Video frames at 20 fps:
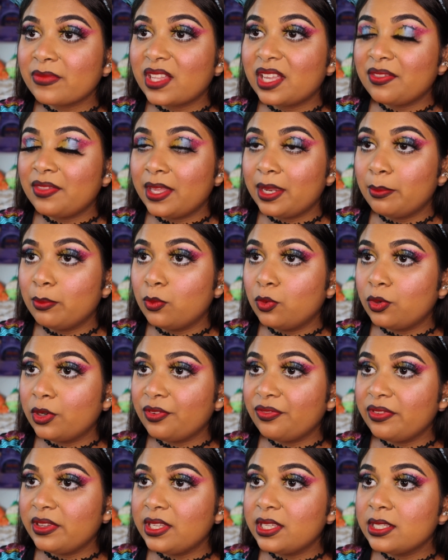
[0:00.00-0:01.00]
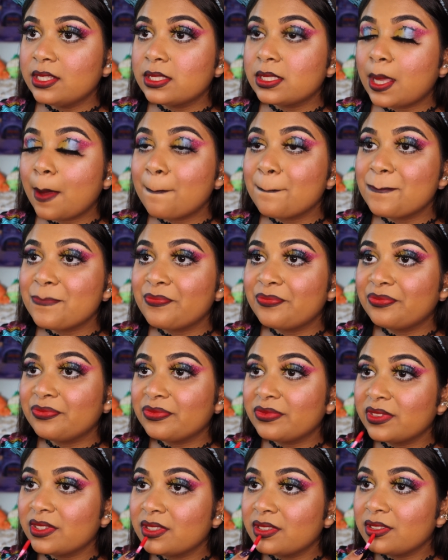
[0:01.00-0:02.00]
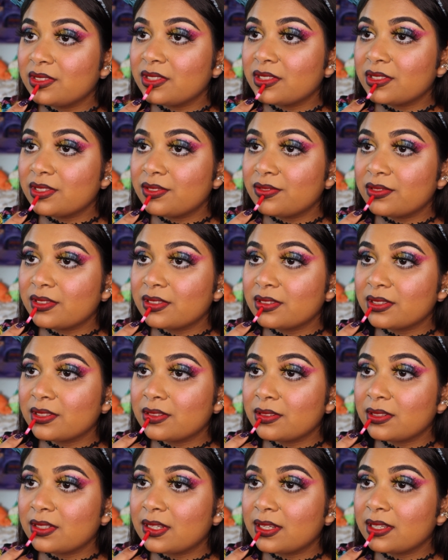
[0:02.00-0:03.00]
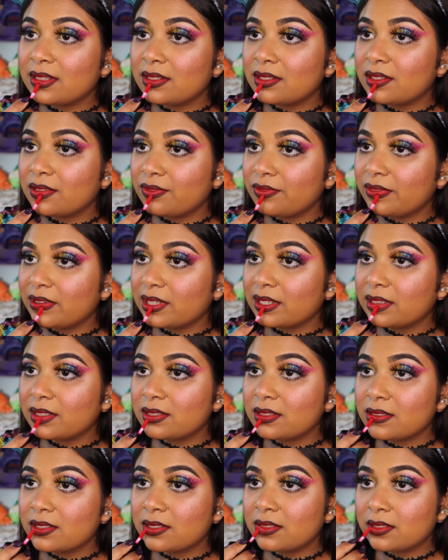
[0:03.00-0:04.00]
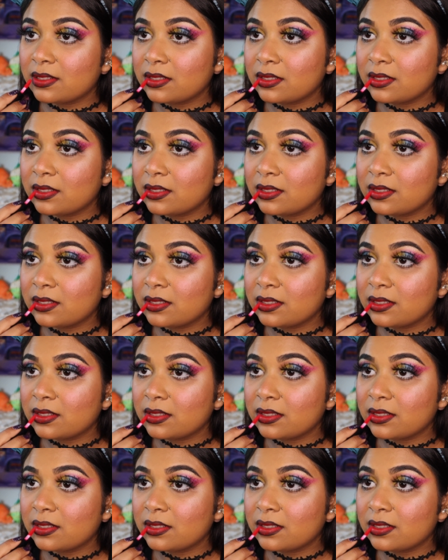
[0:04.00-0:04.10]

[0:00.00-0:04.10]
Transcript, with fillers: than Morphe's, just for a little heightened effect.